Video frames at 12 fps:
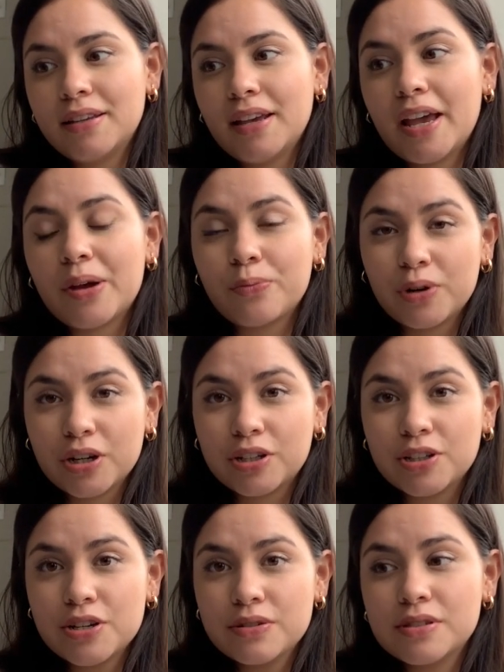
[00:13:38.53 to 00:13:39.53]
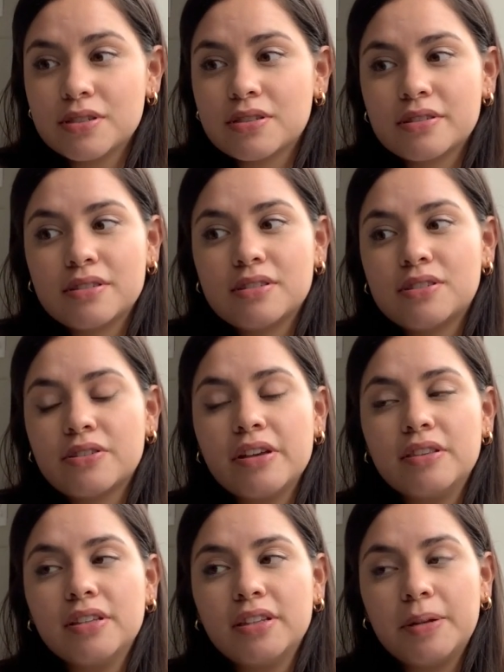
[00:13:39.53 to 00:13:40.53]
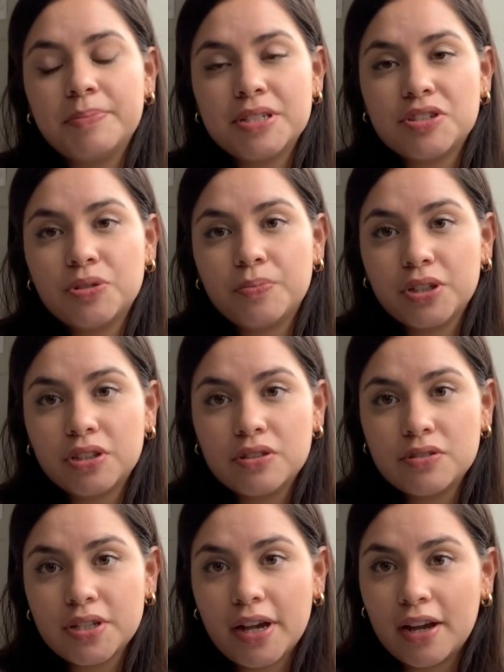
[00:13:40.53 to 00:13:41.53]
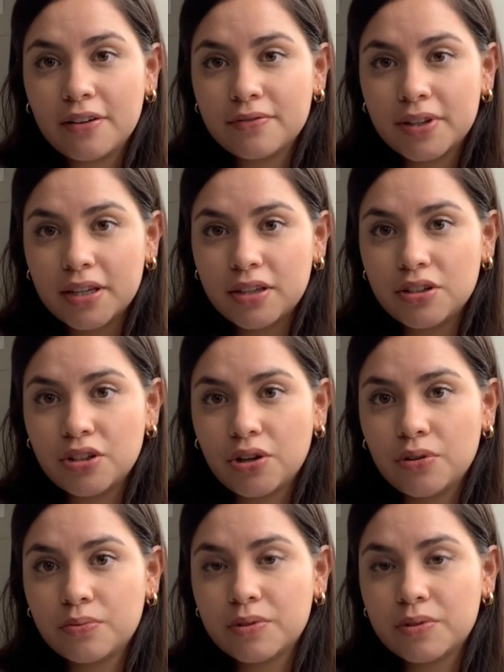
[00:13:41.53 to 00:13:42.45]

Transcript: and we're close, so I think that'd be super cute to have, like, you know,